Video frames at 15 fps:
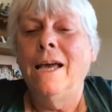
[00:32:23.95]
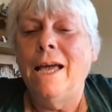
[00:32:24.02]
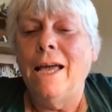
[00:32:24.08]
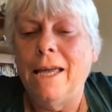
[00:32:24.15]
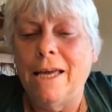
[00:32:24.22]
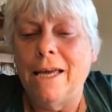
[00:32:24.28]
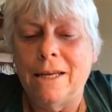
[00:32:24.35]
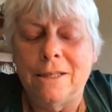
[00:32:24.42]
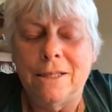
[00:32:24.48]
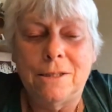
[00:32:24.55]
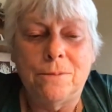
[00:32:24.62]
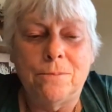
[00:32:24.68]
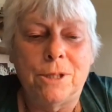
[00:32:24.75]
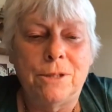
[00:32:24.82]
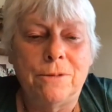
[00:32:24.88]
and
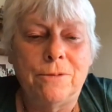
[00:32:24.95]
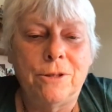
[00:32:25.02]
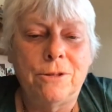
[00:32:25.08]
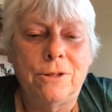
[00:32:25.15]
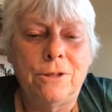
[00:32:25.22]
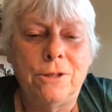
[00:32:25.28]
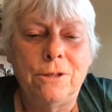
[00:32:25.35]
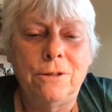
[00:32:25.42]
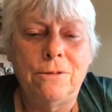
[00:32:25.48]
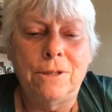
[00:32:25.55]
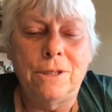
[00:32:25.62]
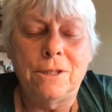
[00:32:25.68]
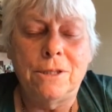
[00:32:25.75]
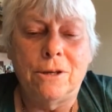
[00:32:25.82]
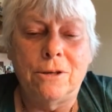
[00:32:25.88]
it's one of those two, and
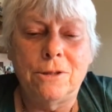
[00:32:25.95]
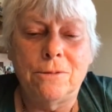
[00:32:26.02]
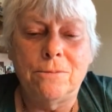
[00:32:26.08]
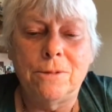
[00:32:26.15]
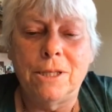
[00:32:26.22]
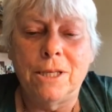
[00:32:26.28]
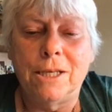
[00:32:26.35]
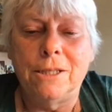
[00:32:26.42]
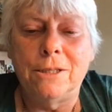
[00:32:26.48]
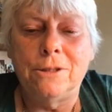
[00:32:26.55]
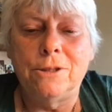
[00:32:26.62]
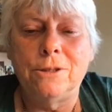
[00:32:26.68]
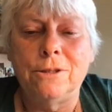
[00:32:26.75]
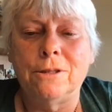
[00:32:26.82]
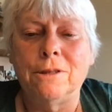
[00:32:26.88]
it's also related
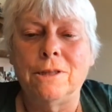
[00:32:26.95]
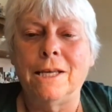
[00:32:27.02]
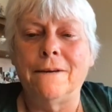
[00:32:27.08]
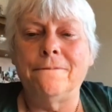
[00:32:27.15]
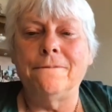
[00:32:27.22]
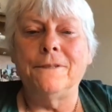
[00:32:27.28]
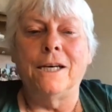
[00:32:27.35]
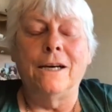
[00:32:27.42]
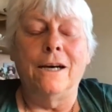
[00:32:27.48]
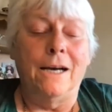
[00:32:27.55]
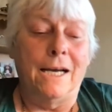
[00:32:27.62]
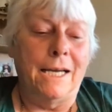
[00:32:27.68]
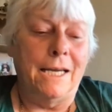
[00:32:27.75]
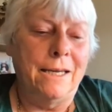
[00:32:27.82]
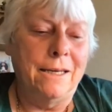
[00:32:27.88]
to the left
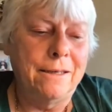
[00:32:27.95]
eye